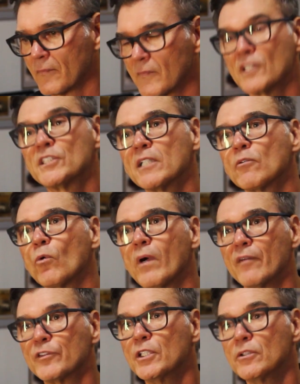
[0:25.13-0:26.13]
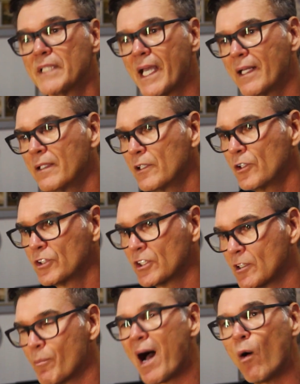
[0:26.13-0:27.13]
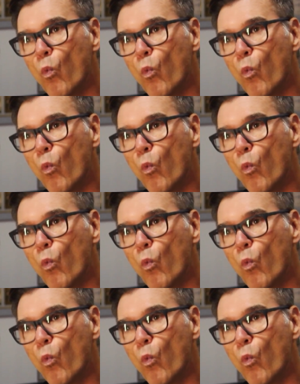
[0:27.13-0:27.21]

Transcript: The Syncrowave two ten uses about